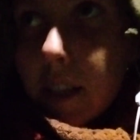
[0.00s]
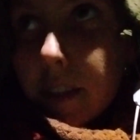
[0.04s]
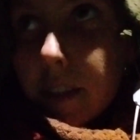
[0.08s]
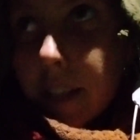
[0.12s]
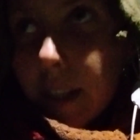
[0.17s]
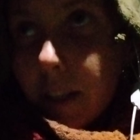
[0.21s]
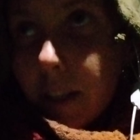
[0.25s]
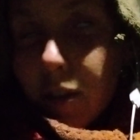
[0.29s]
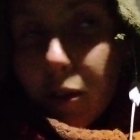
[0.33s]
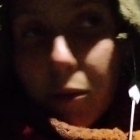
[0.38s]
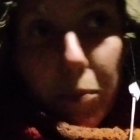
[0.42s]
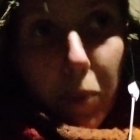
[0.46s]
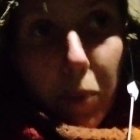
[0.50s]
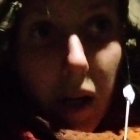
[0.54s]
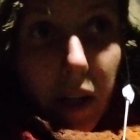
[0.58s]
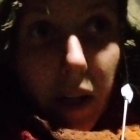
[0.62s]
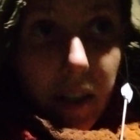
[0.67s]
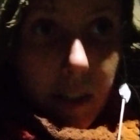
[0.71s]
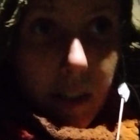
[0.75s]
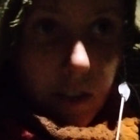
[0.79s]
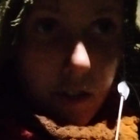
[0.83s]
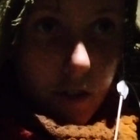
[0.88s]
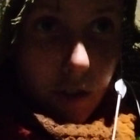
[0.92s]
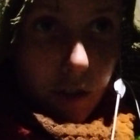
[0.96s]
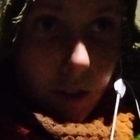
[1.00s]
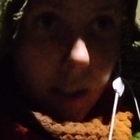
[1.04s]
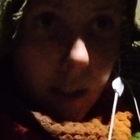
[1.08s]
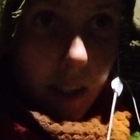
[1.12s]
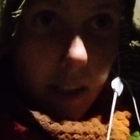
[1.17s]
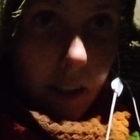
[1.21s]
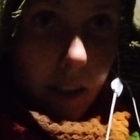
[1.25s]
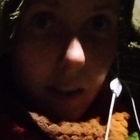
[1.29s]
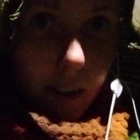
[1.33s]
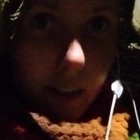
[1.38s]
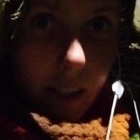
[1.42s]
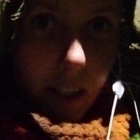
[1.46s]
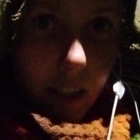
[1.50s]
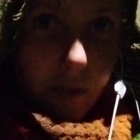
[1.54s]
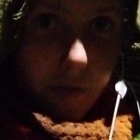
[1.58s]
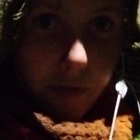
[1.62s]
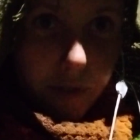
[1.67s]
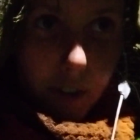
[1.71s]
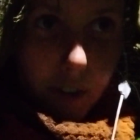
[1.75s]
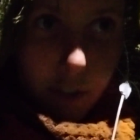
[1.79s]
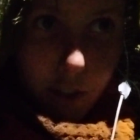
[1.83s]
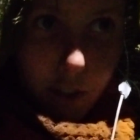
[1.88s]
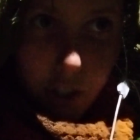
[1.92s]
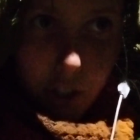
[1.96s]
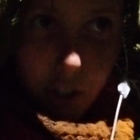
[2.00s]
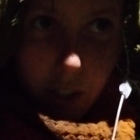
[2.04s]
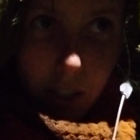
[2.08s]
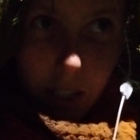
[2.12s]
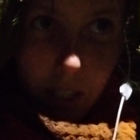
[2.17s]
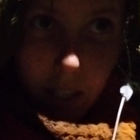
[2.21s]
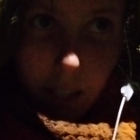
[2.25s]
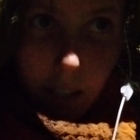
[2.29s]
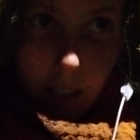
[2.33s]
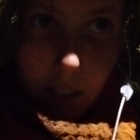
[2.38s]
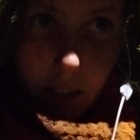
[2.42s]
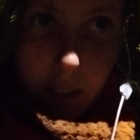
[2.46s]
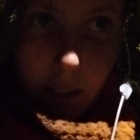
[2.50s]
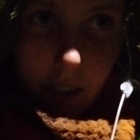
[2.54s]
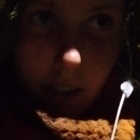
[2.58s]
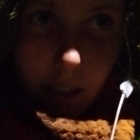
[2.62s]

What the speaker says: then your body is really, really functioning